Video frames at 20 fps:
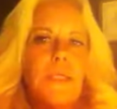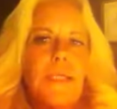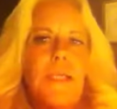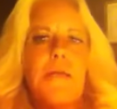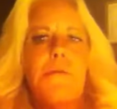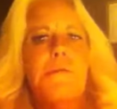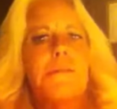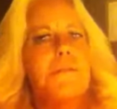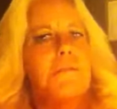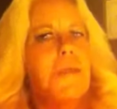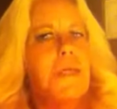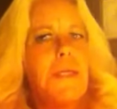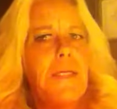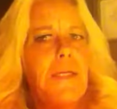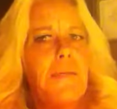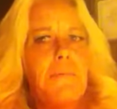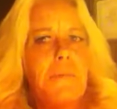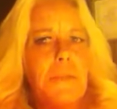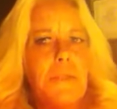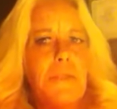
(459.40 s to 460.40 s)
and he was
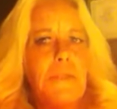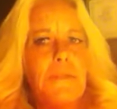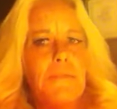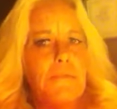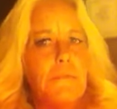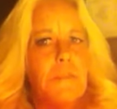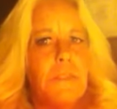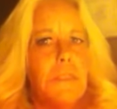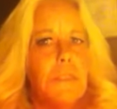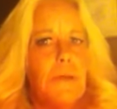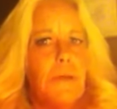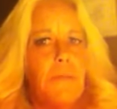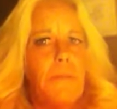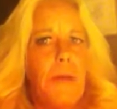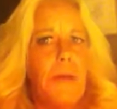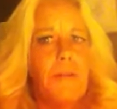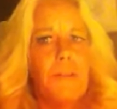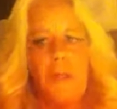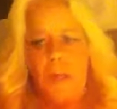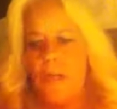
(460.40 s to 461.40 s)
making a big deal
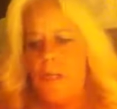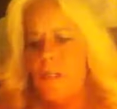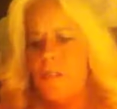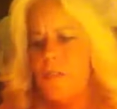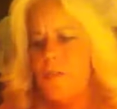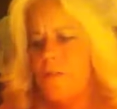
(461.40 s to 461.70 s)
about talking